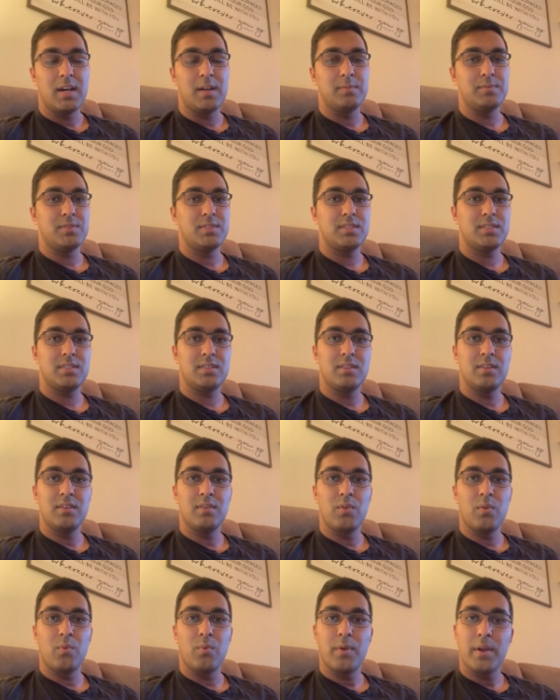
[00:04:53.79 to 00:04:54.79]
just
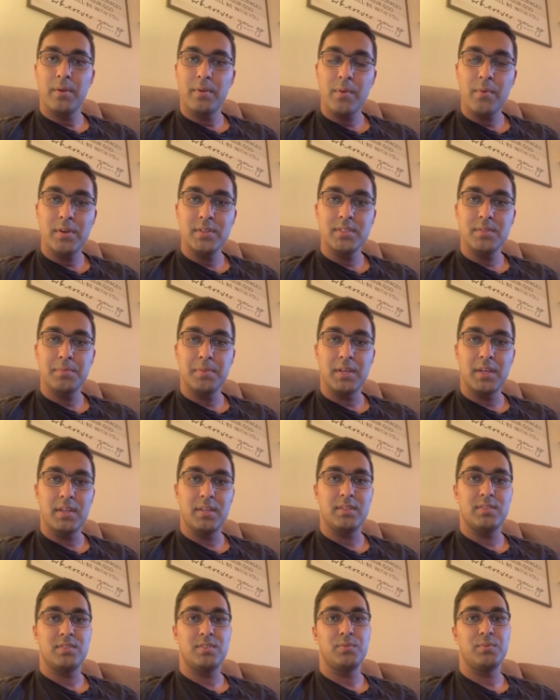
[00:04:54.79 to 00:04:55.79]
where we want to
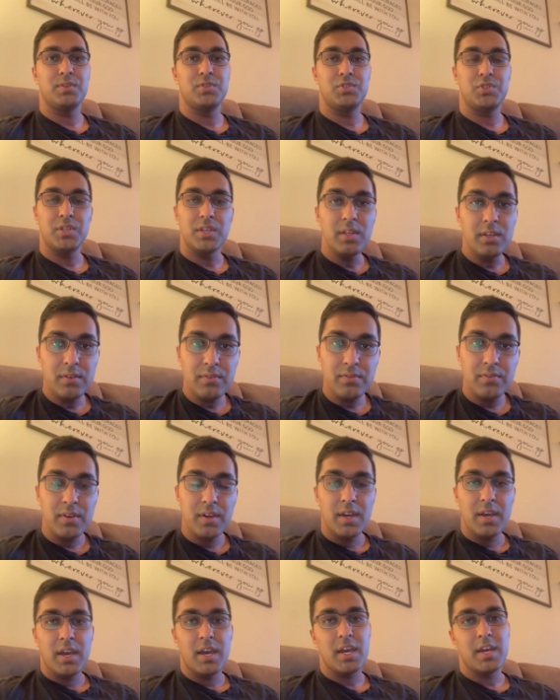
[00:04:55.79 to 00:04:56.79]
be to achieve
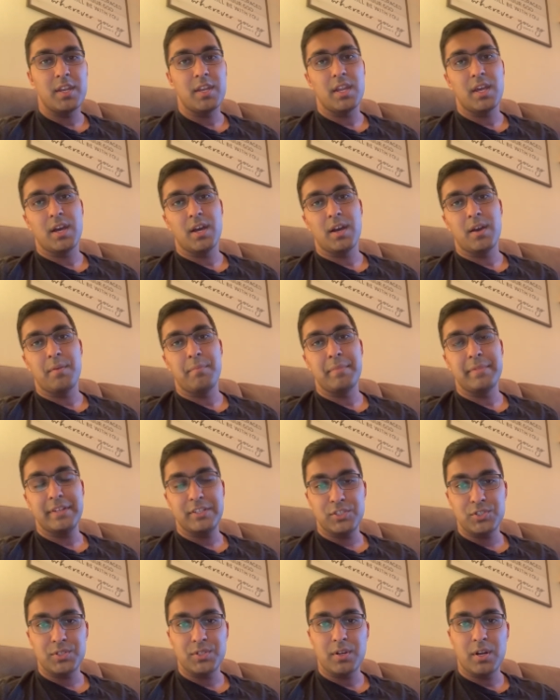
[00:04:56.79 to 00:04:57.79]
and
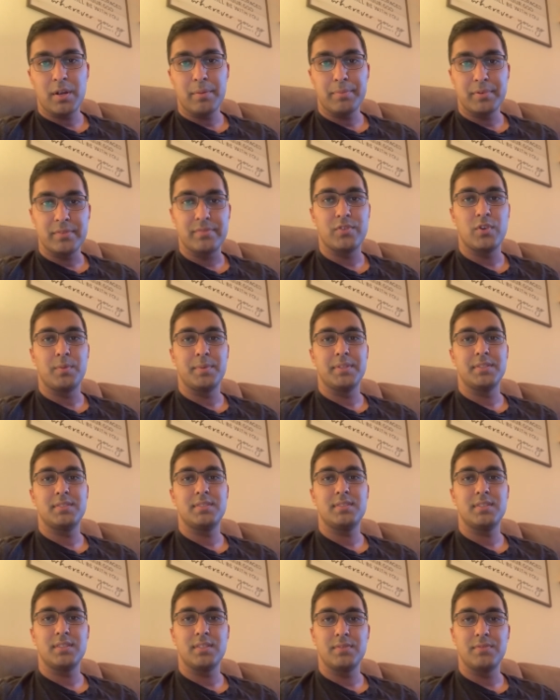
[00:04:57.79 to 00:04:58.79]
measure our
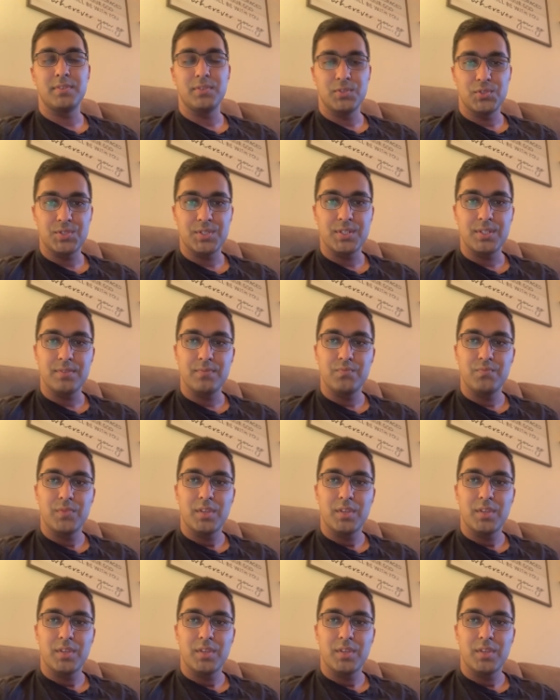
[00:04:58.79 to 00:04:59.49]
performance in the future.